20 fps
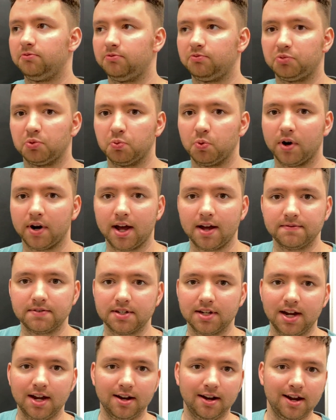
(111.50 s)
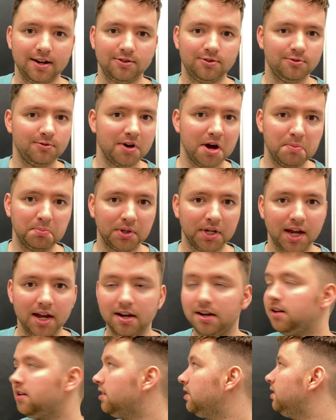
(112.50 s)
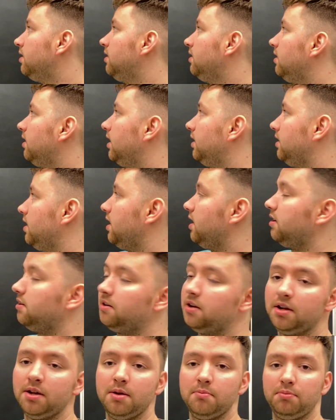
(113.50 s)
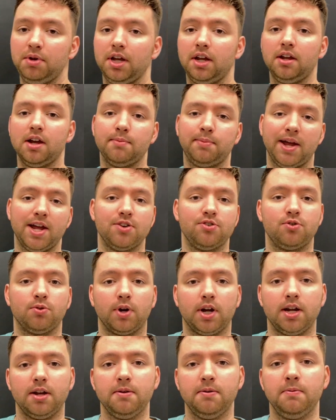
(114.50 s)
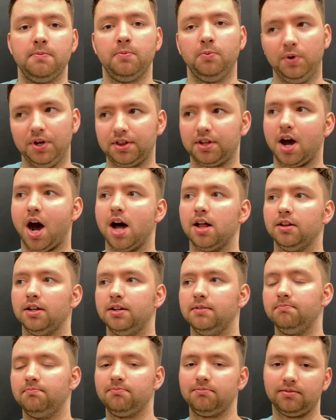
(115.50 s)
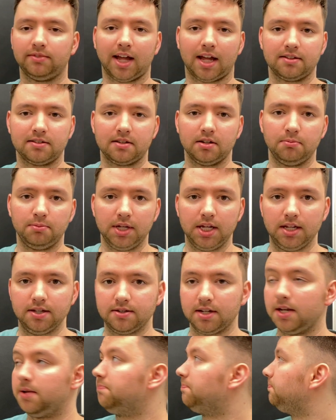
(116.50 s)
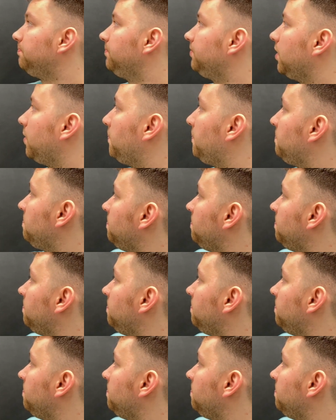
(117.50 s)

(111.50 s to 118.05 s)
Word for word: From what I've seen, it ain't too complicated. And then picking up Android with Kotlin, that's going to be easy. So